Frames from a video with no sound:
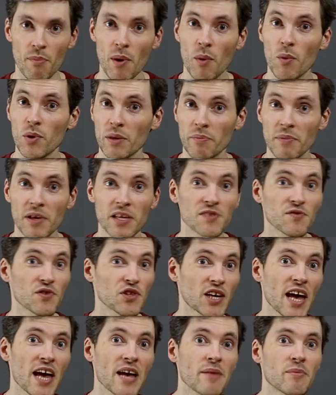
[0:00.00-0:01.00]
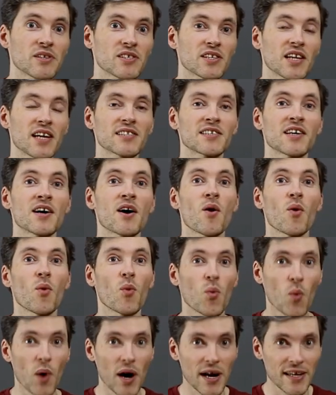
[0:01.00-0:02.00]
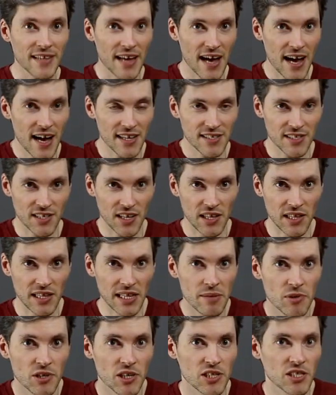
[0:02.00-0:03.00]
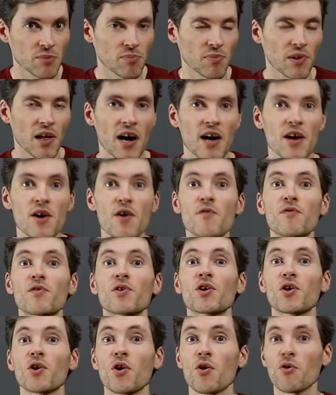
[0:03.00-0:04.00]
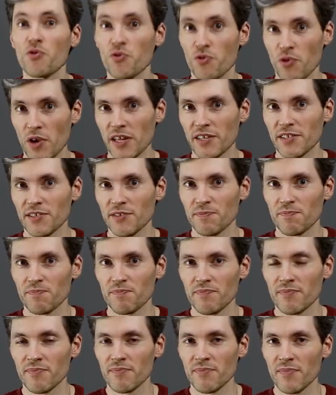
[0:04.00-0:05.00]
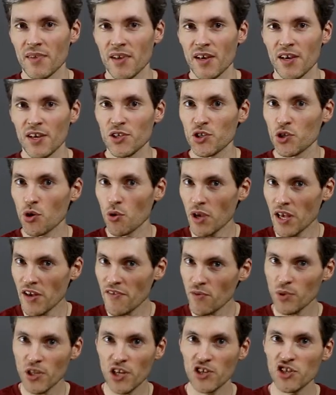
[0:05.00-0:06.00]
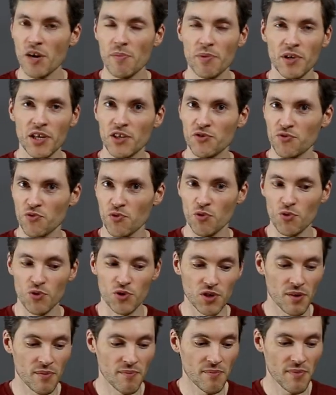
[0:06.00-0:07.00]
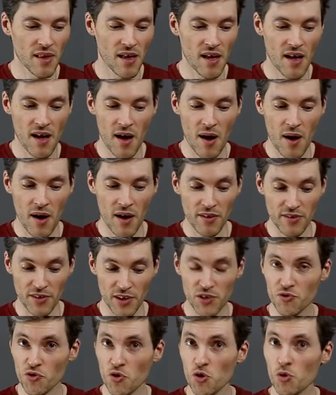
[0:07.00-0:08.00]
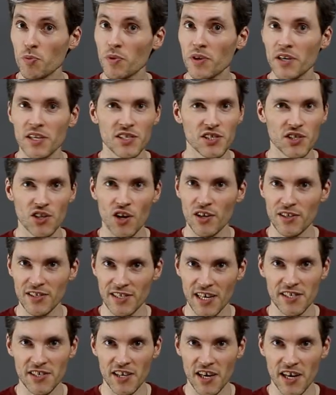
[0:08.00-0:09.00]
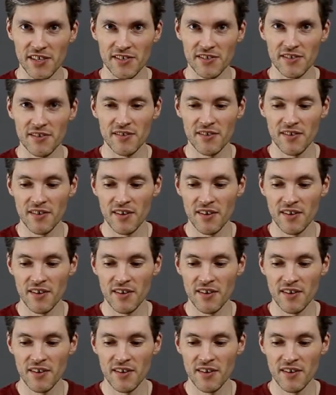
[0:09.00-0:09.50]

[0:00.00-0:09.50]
but what it means for the game is that white has an unlimited supply of ko threats. So even with the Japanese rules, this group is not dead yet.